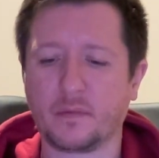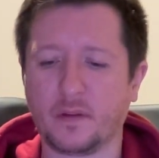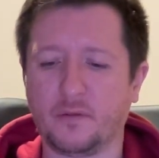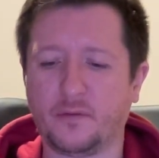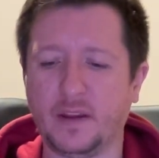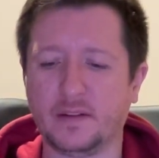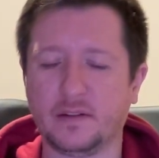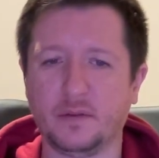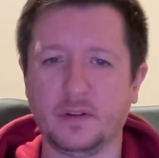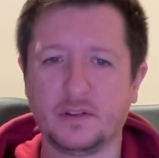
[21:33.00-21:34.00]
face
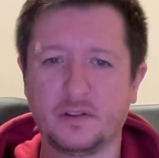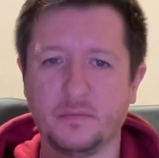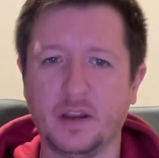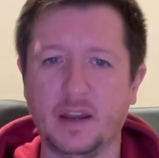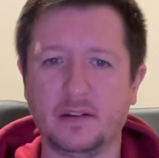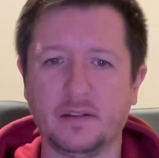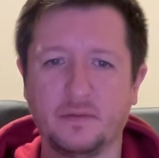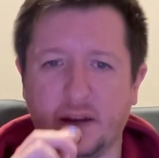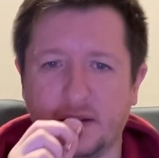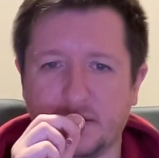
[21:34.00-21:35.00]
to instrument
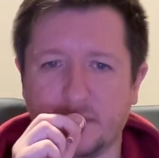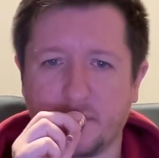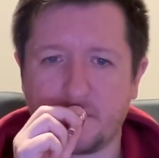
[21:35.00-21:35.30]
interface,